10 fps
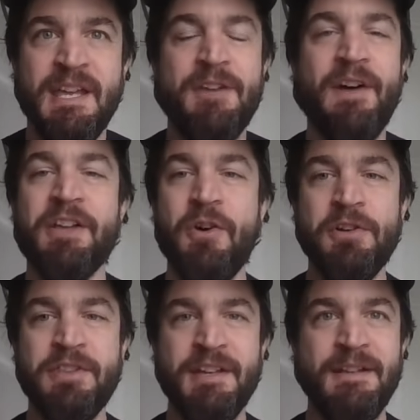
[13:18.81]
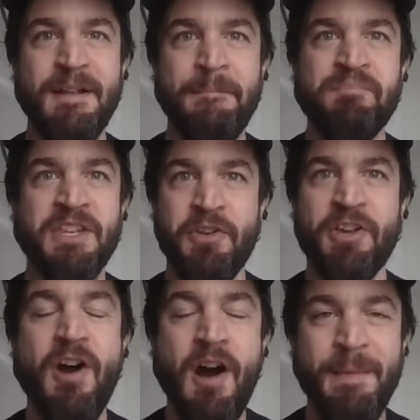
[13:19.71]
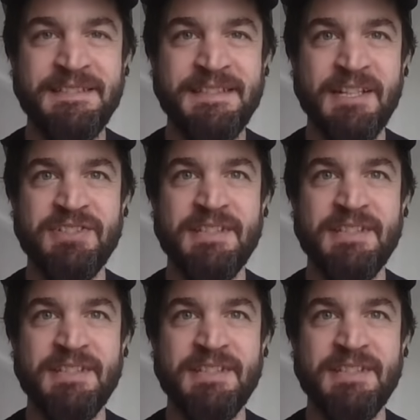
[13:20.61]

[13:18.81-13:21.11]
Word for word: If I go to the, you know, the comment section